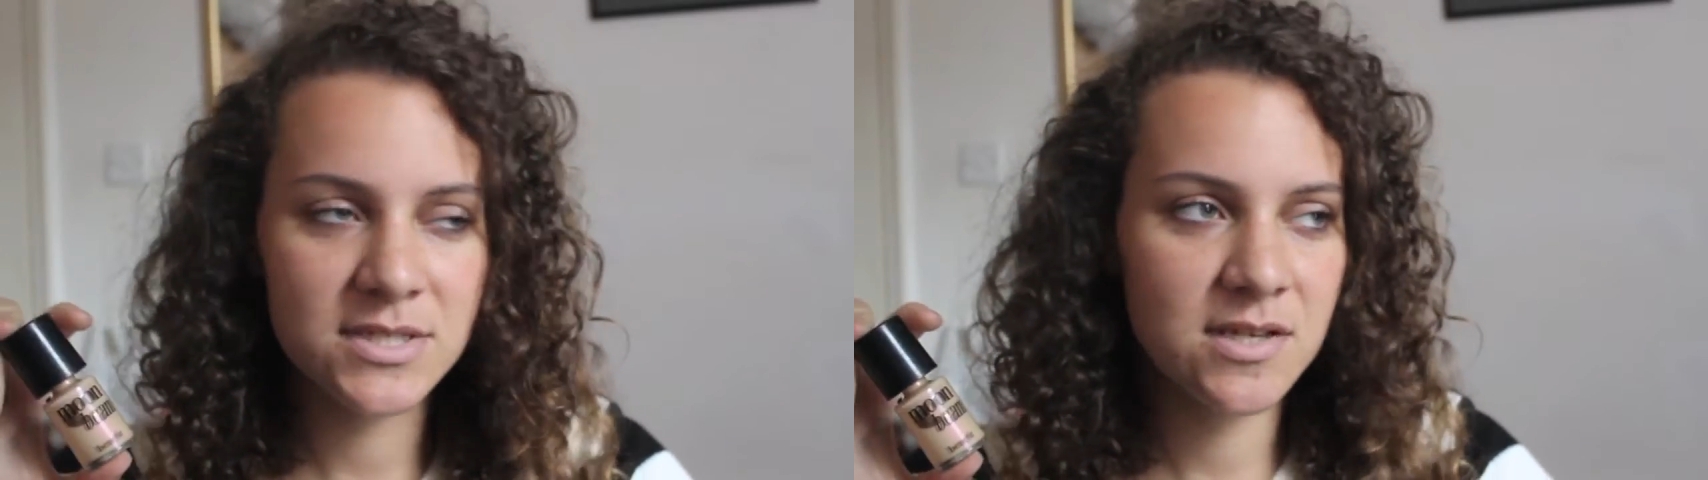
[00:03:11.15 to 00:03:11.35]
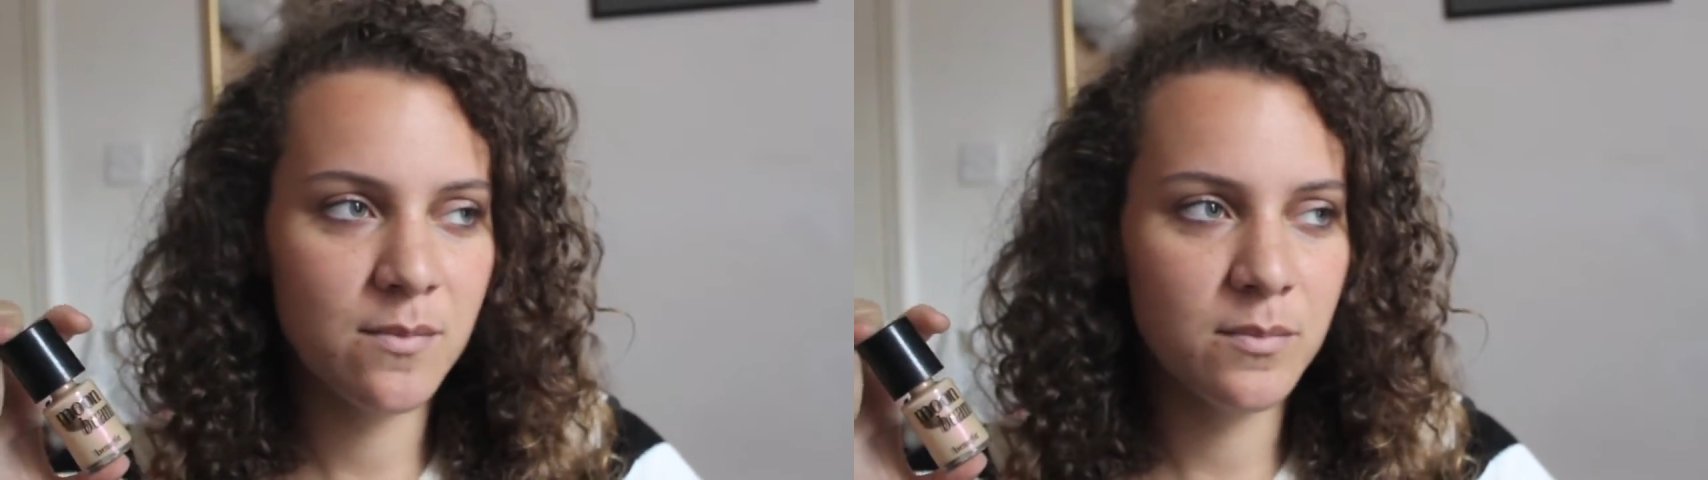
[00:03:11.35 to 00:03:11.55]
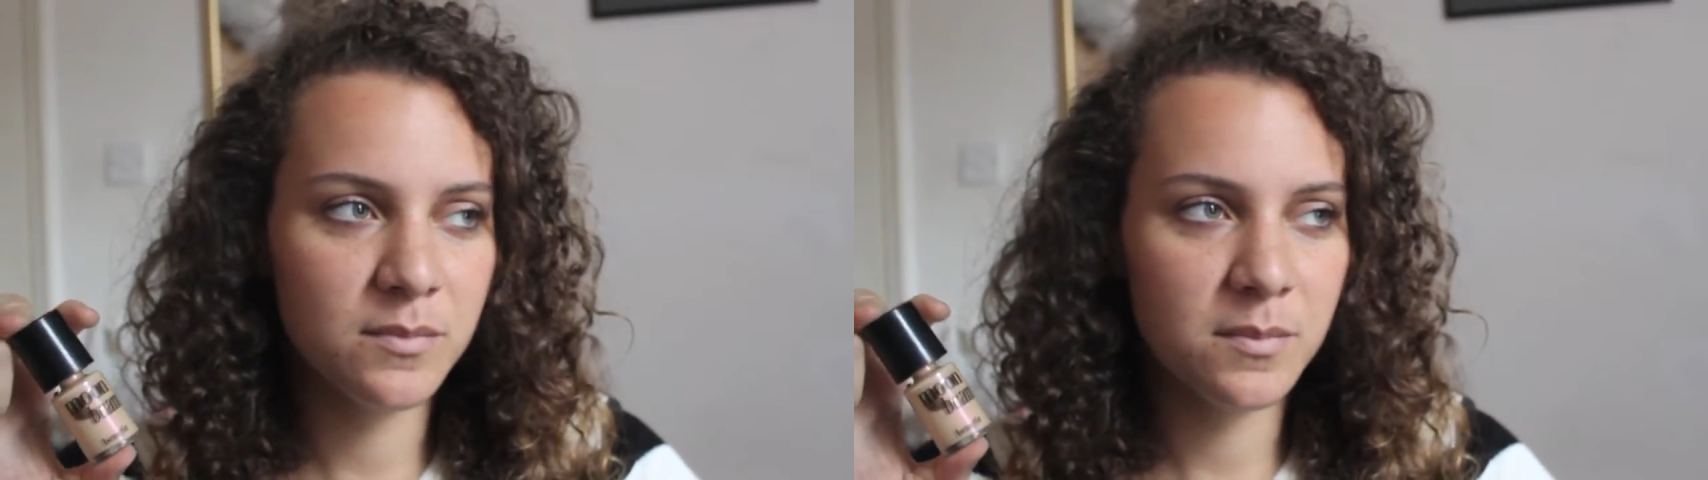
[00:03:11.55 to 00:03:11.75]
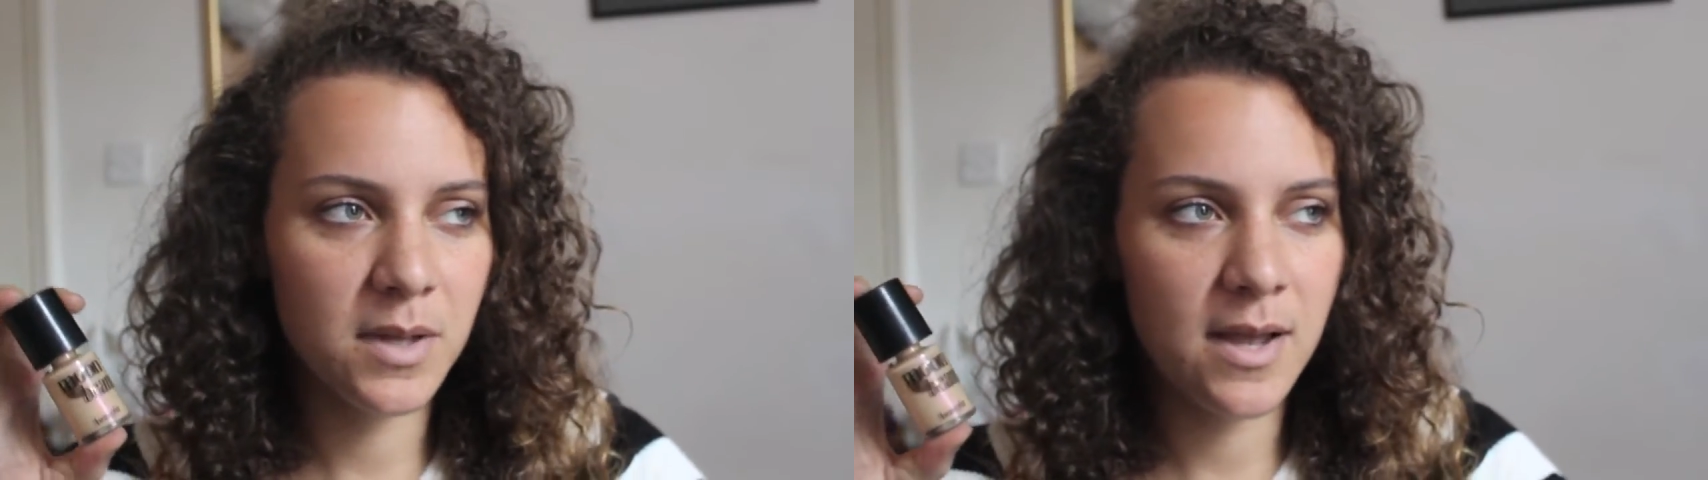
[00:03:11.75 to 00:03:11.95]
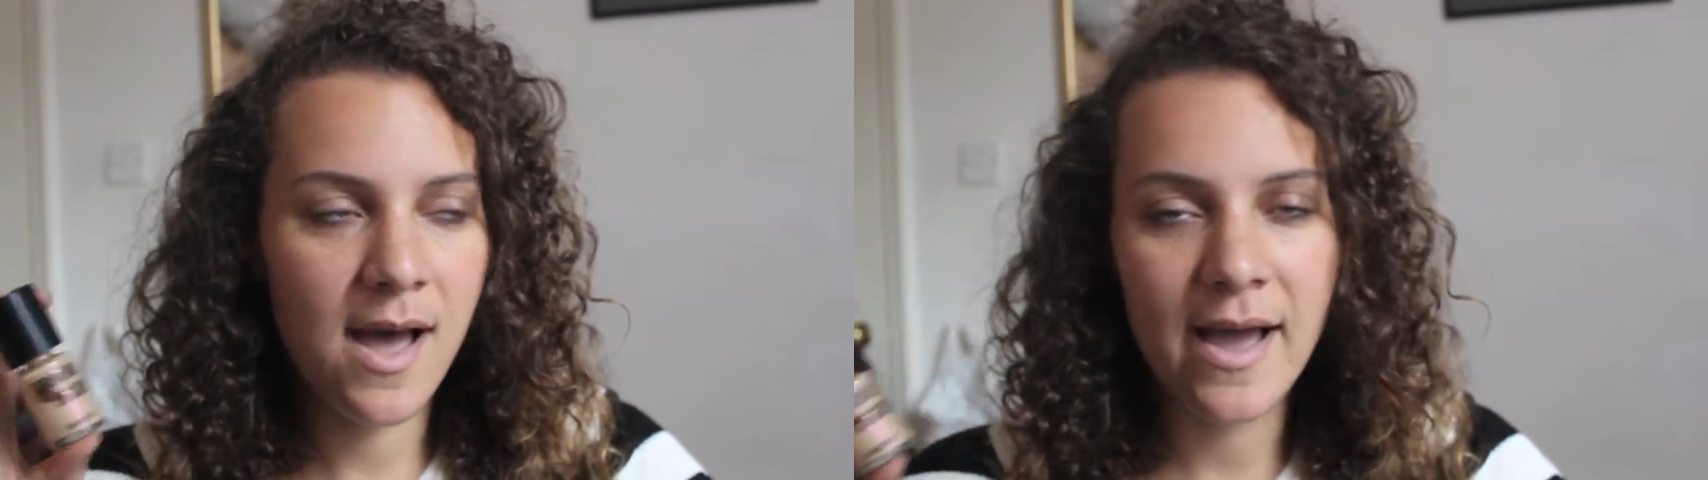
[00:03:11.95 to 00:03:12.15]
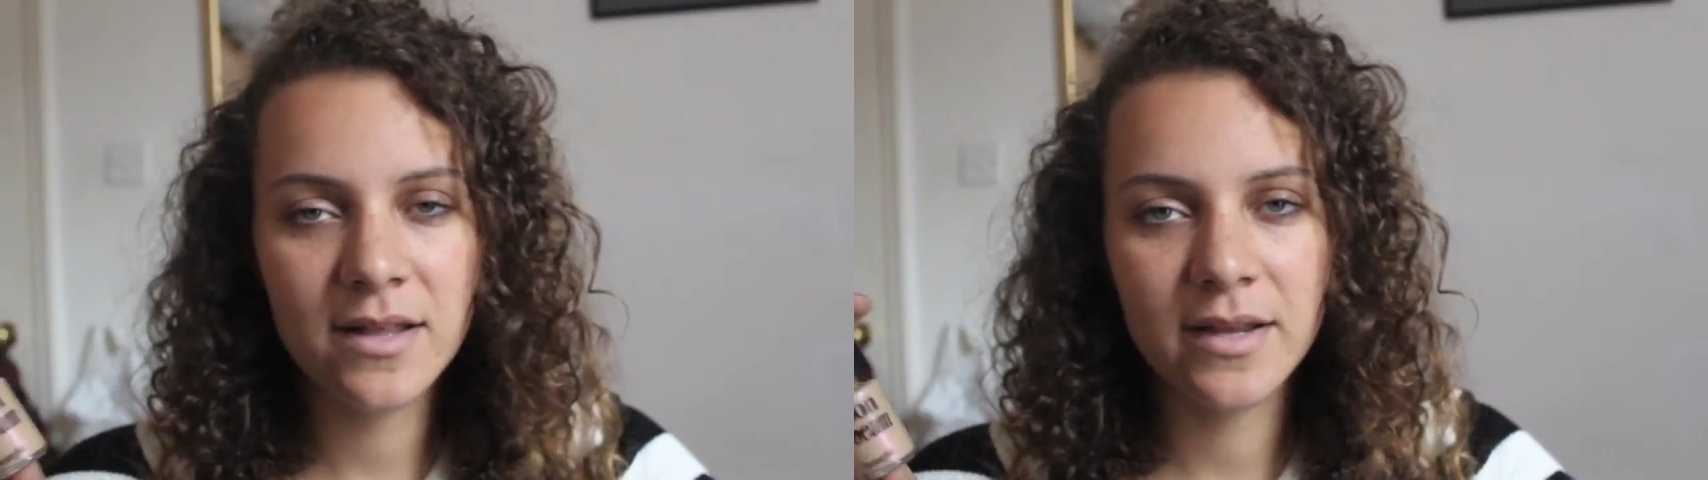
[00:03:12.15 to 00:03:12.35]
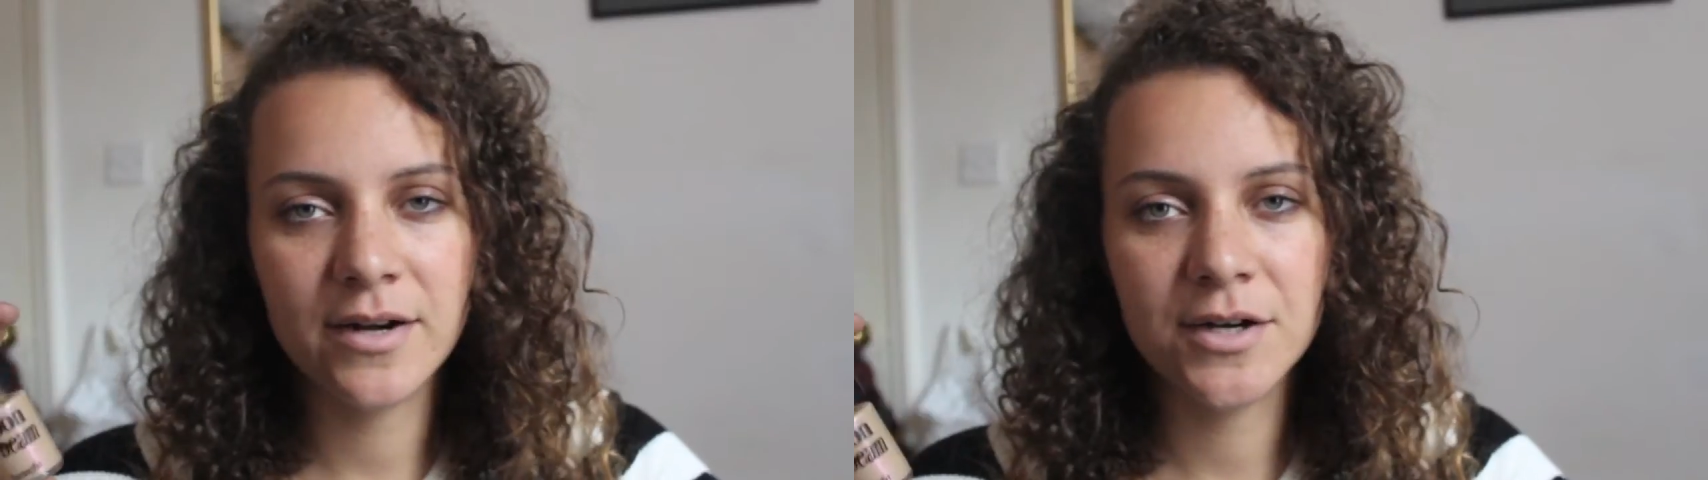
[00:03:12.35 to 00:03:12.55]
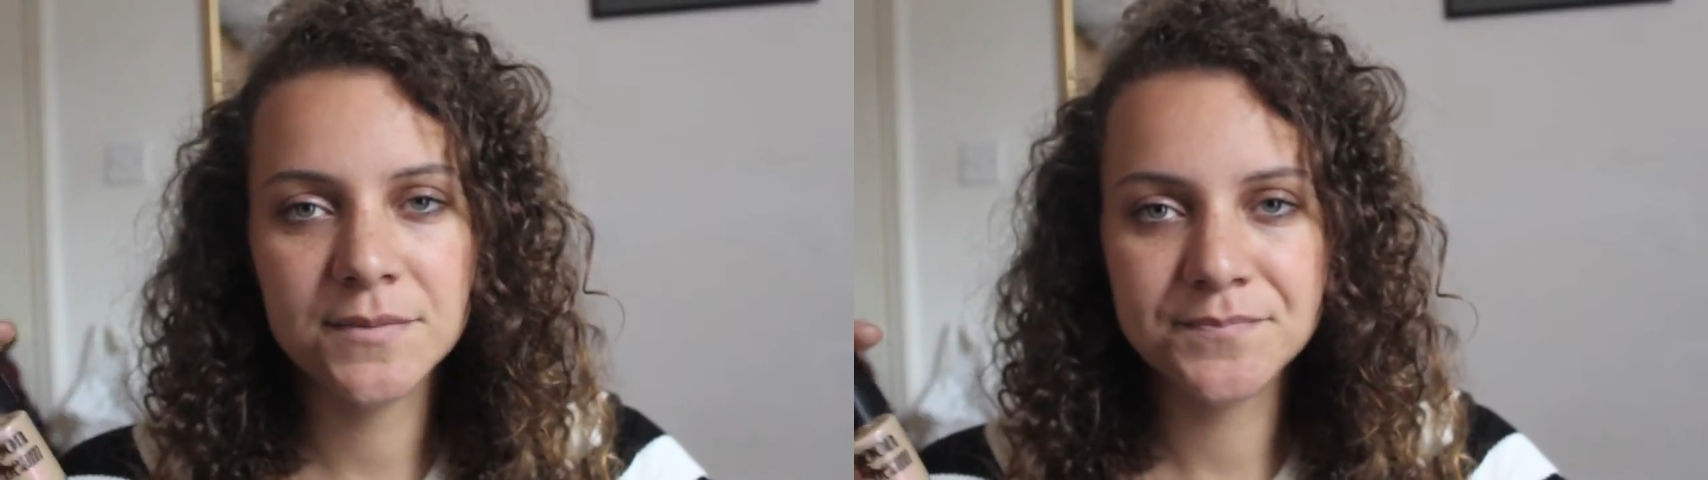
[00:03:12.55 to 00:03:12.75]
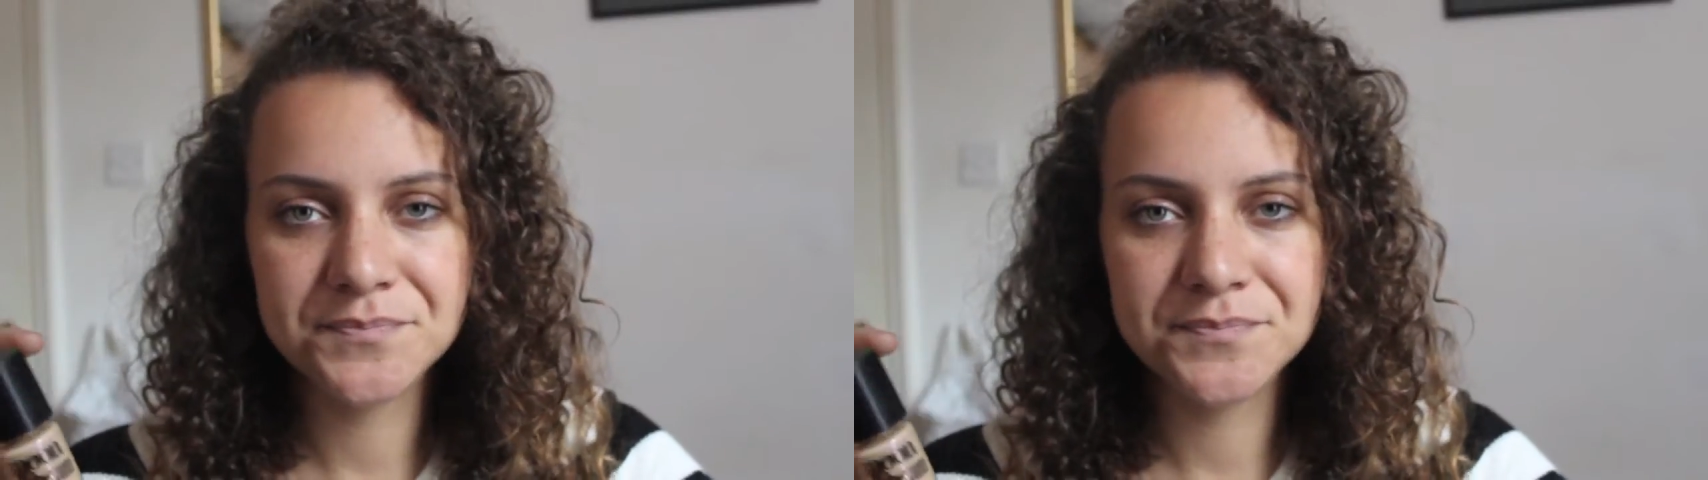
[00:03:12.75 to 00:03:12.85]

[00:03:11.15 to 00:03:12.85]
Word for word: some uh, highlighter